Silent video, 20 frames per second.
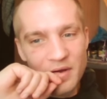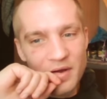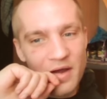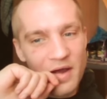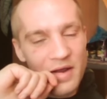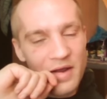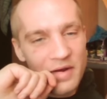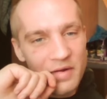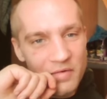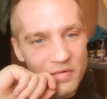
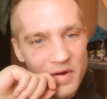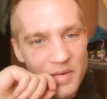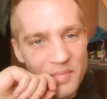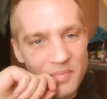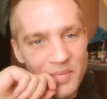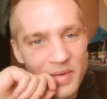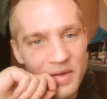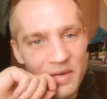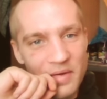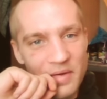Kind of
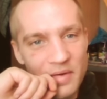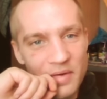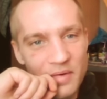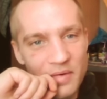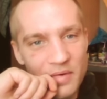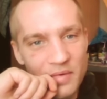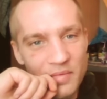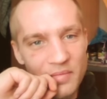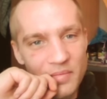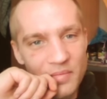creepy,
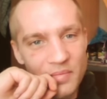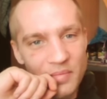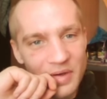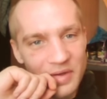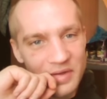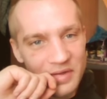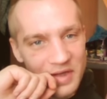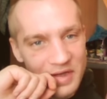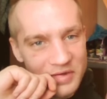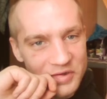
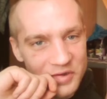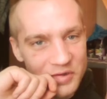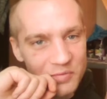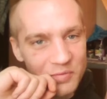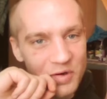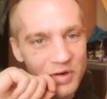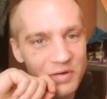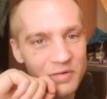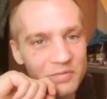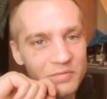but that's the
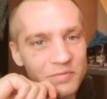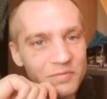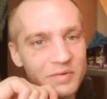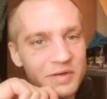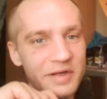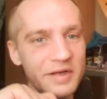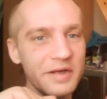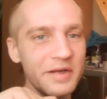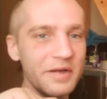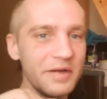world
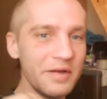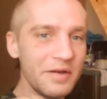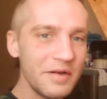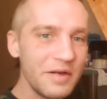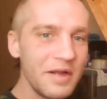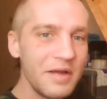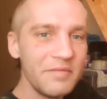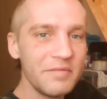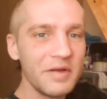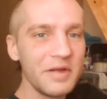we
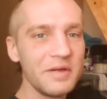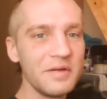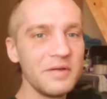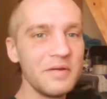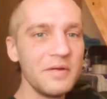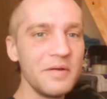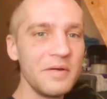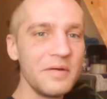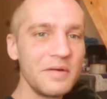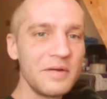live in
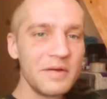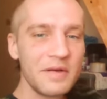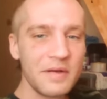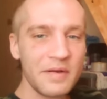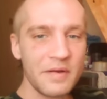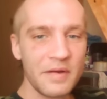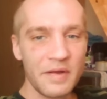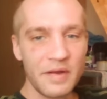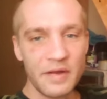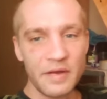
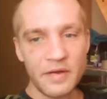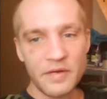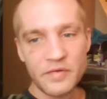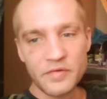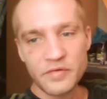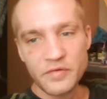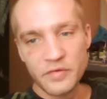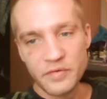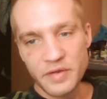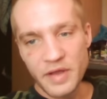
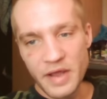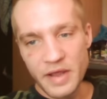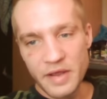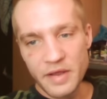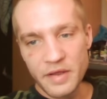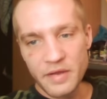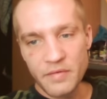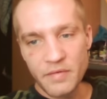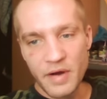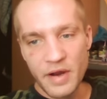
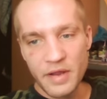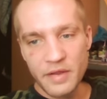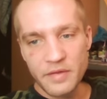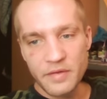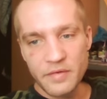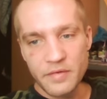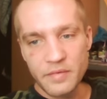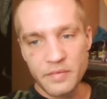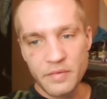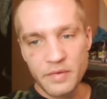today,
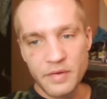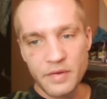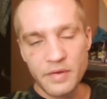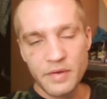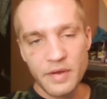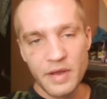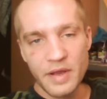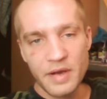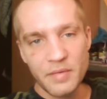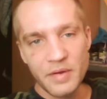right?
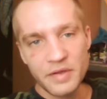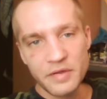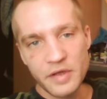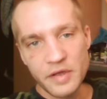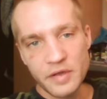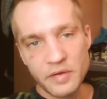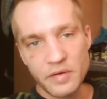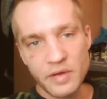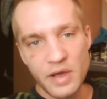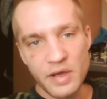Anyway,
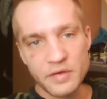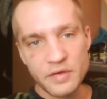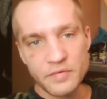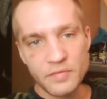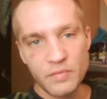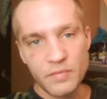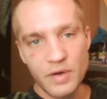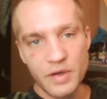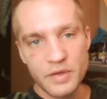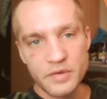thank you guys
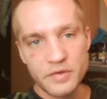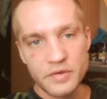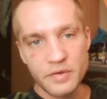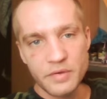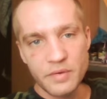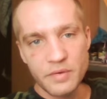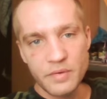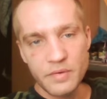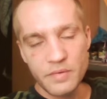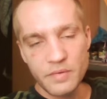for
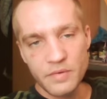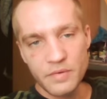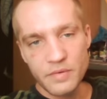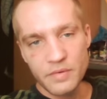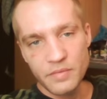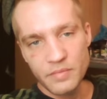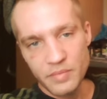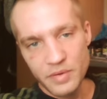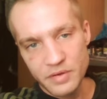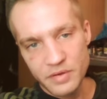watching.
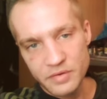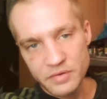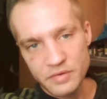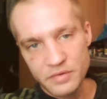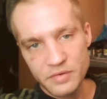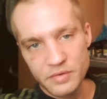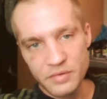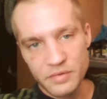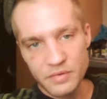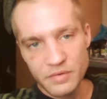
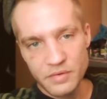Peace.